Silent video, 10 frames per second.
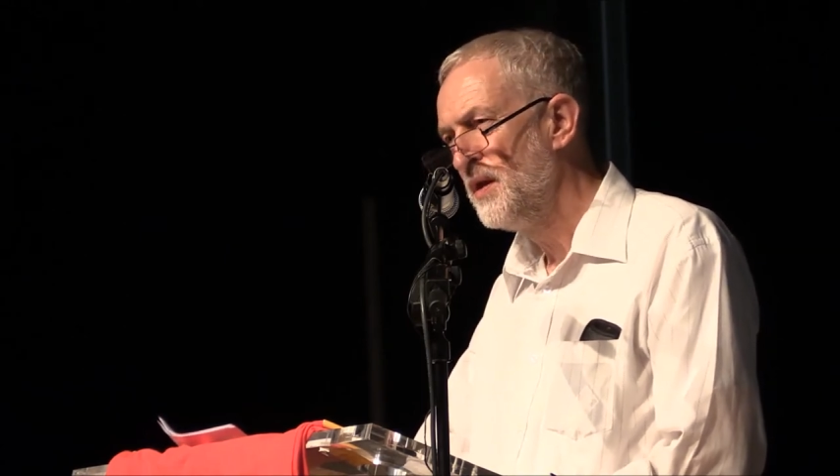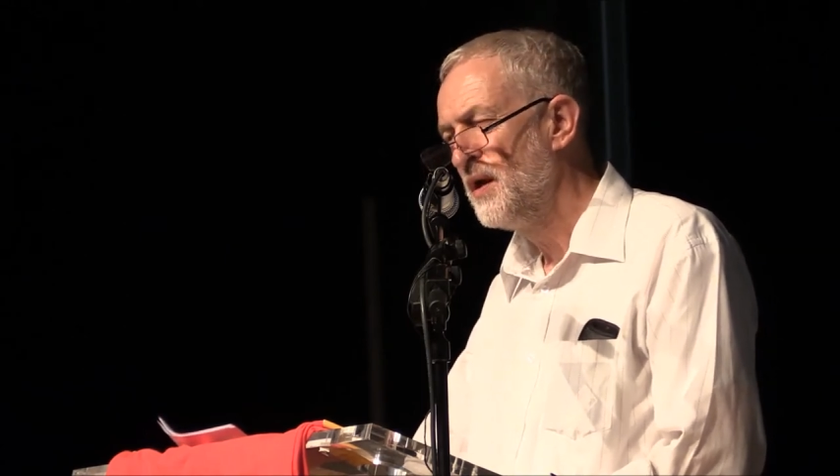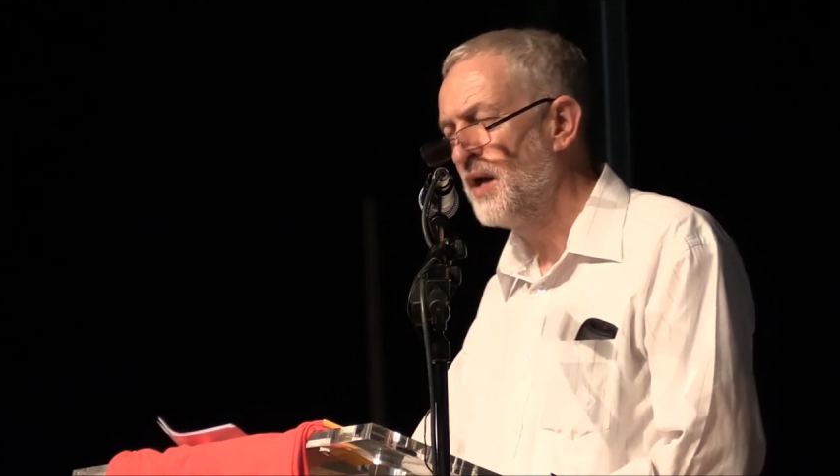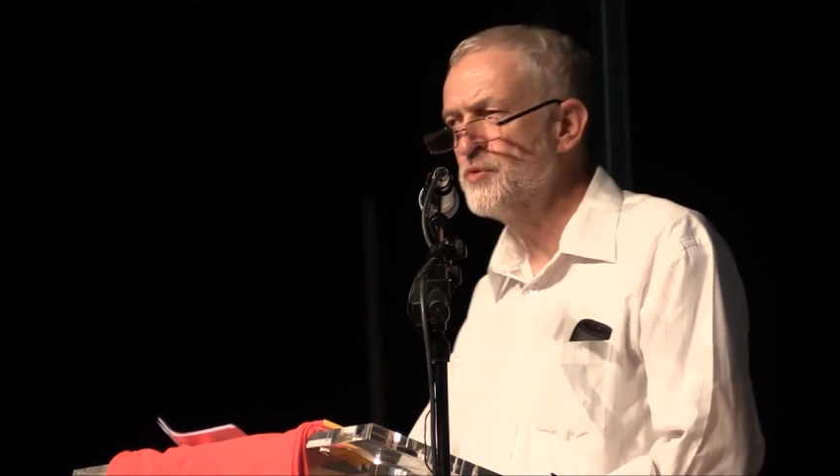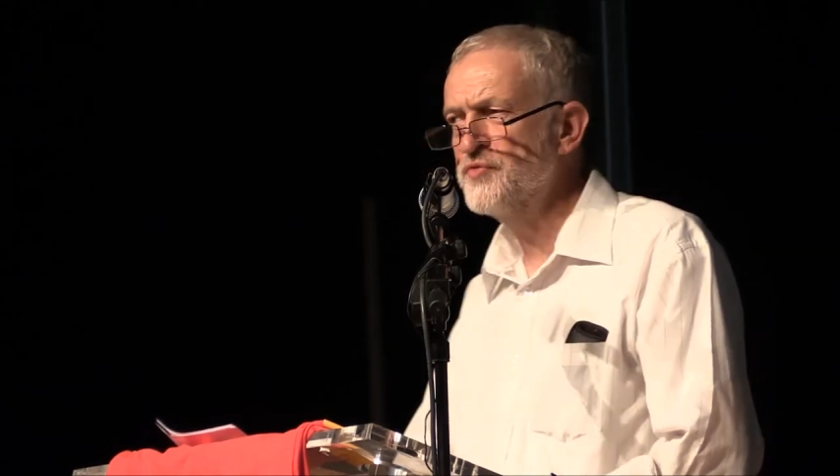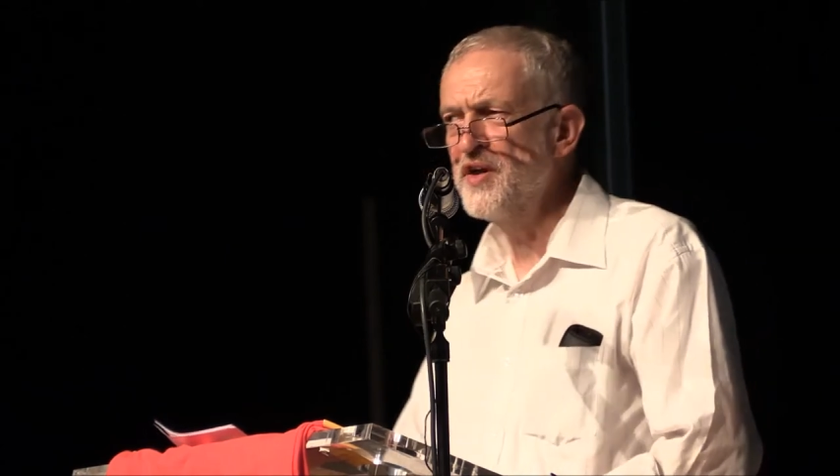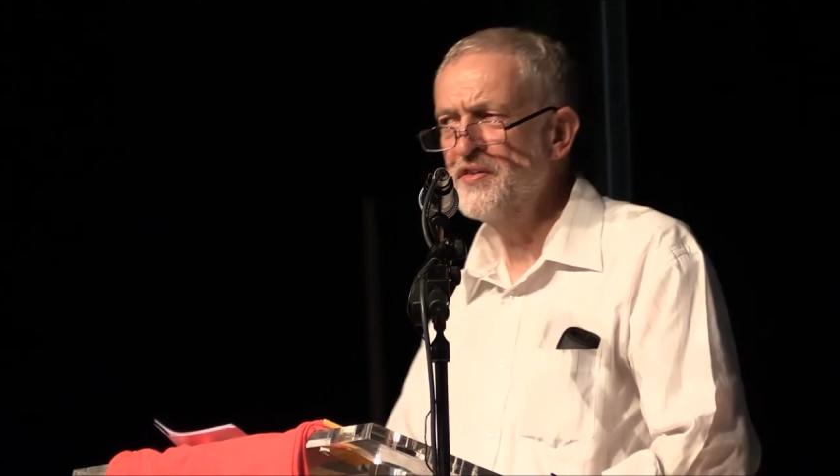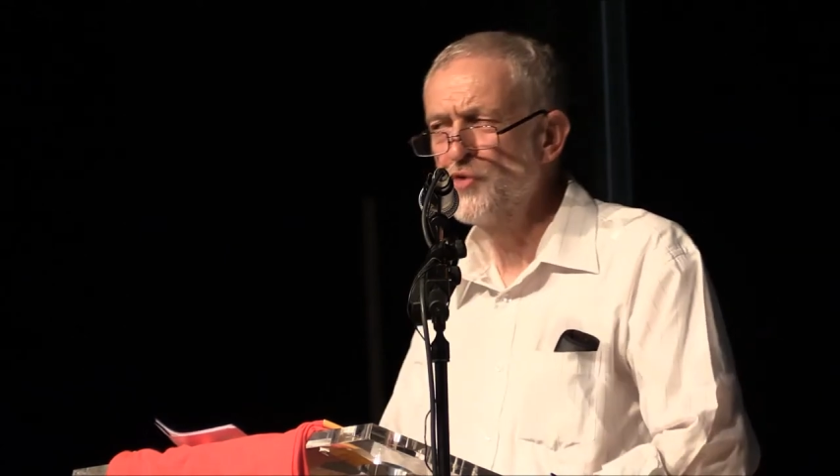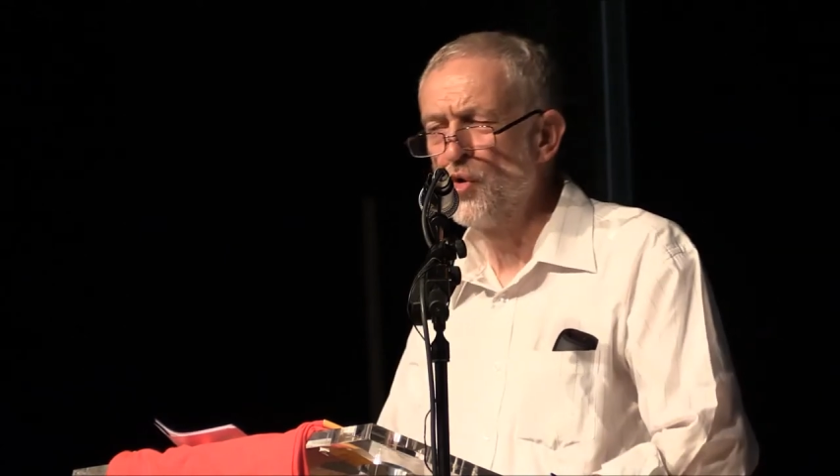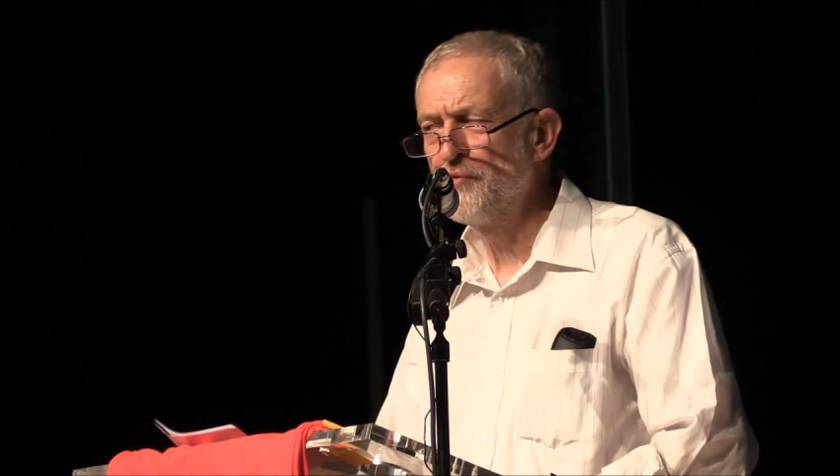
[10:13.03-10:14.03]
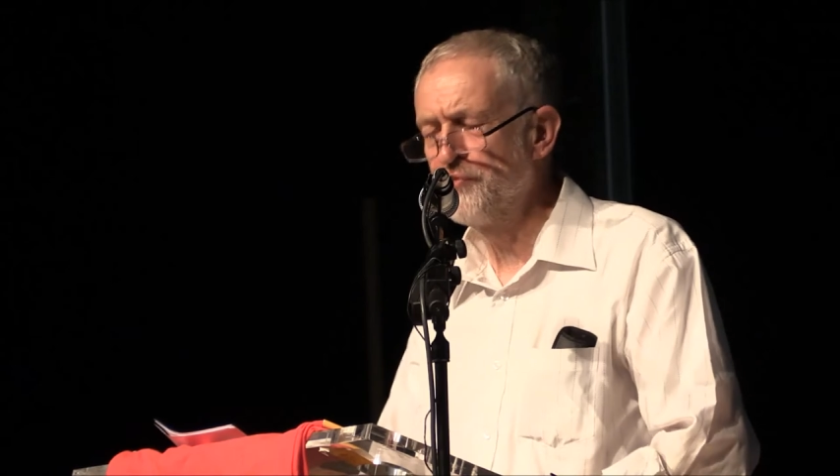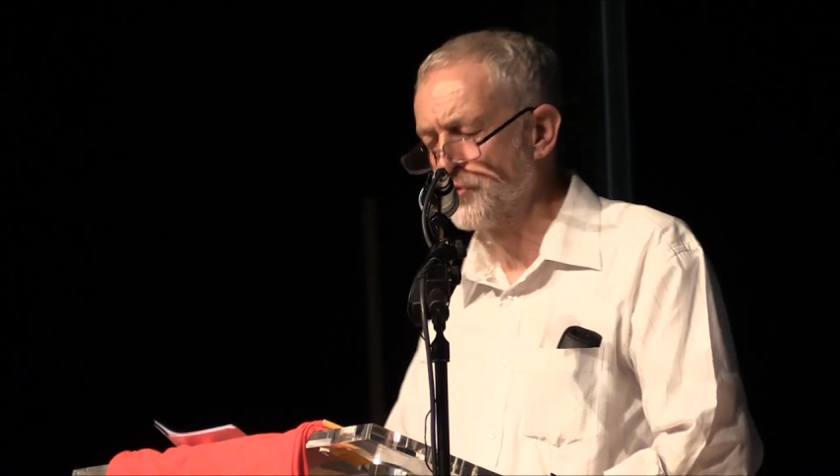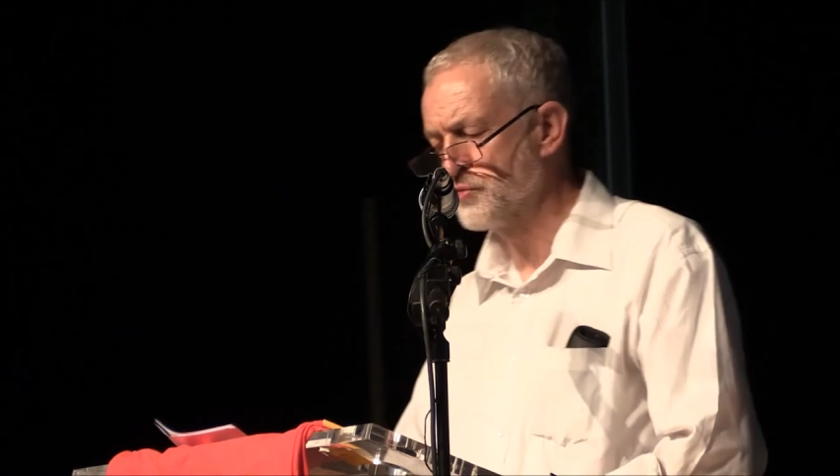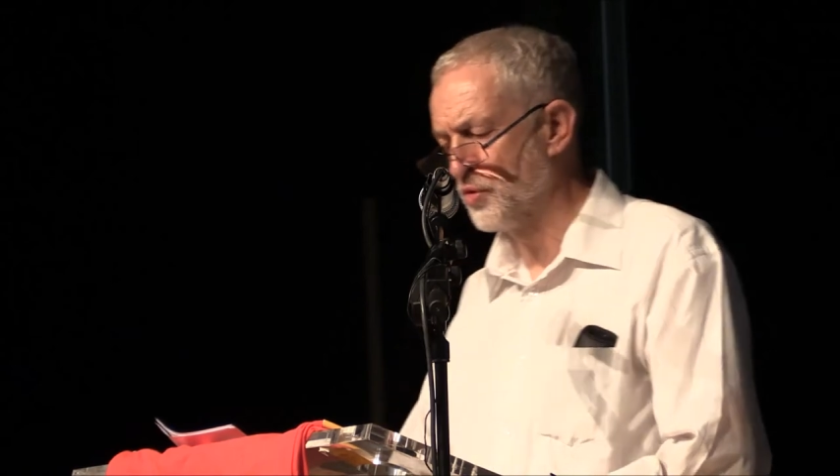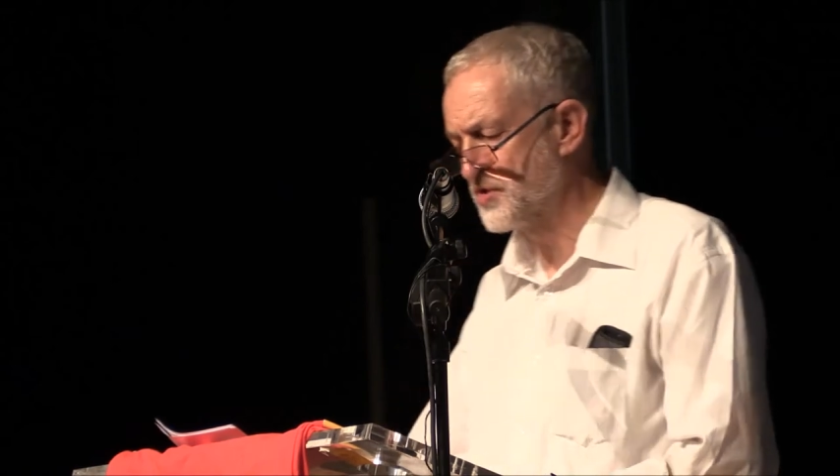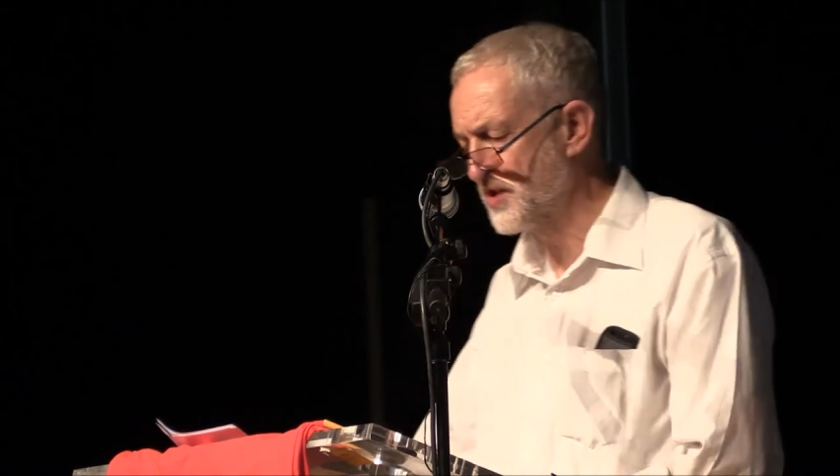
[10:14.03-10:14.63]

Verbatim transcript: And he was very thoughtful towards